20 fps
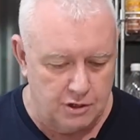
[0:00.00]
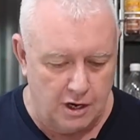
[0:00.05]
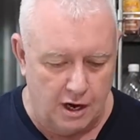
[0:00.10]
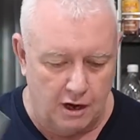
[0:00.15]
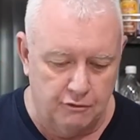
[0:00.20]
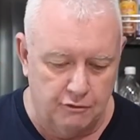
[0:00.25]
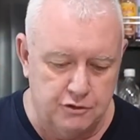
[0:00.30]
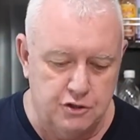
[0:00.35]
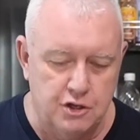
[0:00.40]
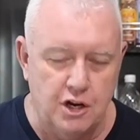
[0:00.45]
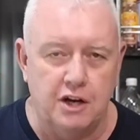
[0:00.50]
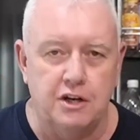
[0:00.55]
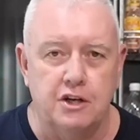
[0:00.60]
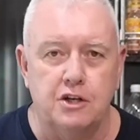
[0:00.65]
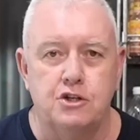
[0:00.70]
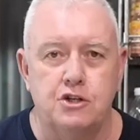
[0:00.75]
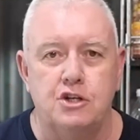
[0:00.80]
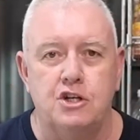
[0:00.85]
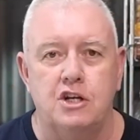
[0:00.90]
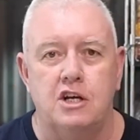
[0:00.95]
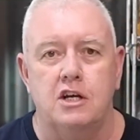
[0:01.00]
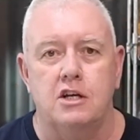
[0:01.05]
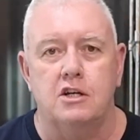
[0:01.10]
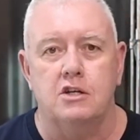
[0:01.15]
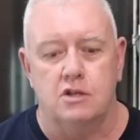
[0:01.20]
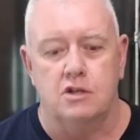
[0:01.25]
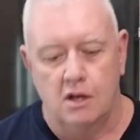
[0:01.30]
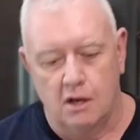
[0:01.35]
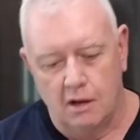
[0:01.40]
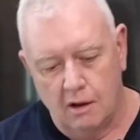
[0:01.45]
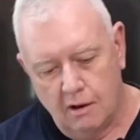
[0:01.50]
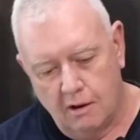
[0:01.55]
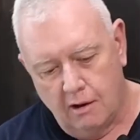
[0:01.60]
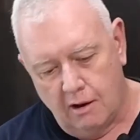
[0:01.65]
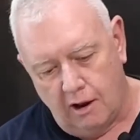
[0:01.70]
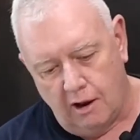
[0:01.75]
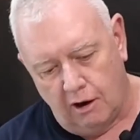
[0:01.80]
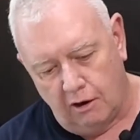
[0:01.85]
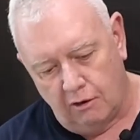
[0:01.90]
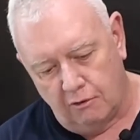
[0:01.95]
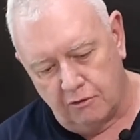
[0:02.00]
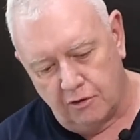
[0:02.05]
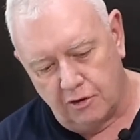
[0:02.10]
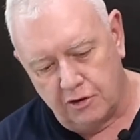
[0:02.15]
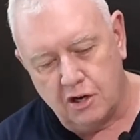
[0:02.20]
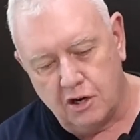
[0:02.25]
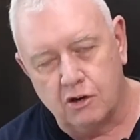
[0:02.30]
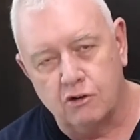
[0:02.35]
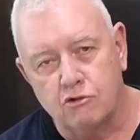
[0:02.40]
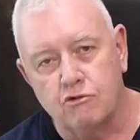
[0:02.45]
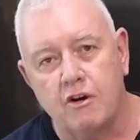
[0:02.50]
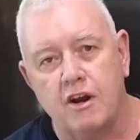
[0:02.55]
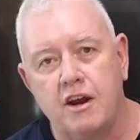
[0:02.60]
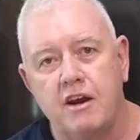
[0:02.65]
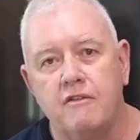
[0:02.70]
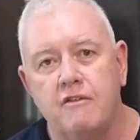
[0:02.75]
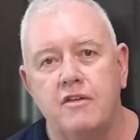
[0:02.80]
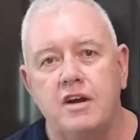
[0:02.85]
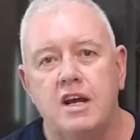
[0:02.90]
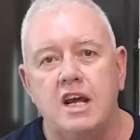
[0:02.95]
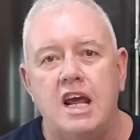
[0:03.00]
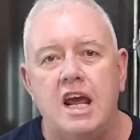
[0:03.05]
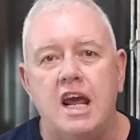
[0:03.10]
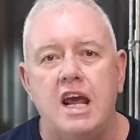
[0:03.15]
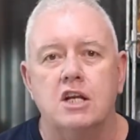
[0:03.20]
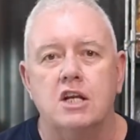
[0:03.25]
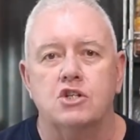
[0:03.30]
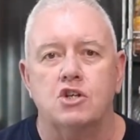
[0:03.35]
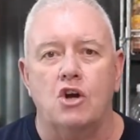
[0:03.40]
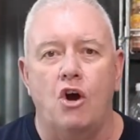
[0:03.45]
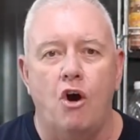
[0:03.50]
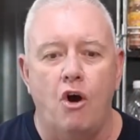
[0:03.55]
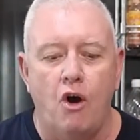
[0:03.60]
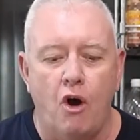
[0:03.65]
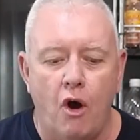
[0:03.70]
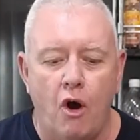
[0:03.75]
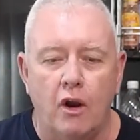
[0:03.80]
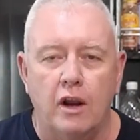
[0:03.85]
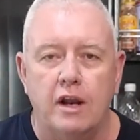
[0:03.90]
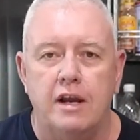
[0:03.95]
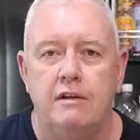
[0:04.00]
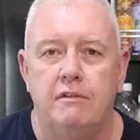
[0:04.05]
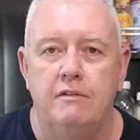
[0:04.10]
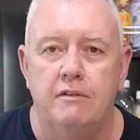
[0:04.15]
I love cheddar cheese. I love onion gravy. It's all in